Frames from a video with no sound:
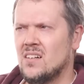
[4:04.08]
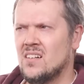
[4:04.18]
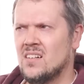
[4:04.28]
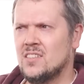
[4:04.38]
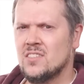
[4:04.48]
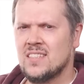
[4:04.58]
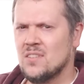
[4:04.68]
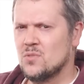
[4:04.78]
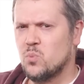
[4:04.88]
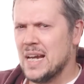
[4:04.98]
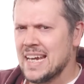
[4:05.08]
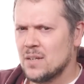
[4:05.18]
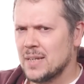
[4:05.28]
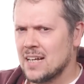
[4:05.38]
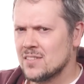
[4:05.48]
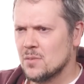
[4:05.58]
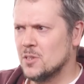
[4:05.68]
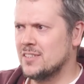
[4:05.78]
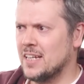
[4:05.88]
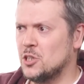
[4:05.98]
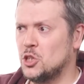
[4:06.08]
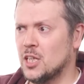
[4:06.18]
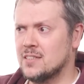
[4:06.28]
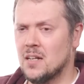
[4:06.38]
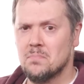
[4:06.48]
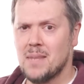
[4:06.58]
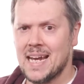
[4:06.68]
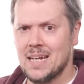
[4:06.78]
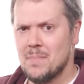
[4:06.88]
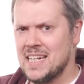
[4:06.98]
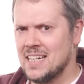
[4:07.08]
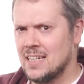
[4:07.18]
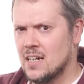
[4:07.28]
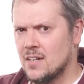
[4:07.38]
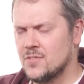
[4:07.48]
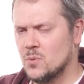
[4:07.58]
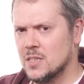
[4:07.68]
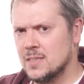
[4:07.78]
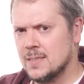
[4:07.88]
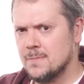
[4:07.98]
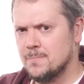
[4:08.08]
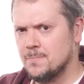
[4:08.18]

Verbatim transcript: Oh, it just sounds weird without someone saying shut up Meg immediately afterwards.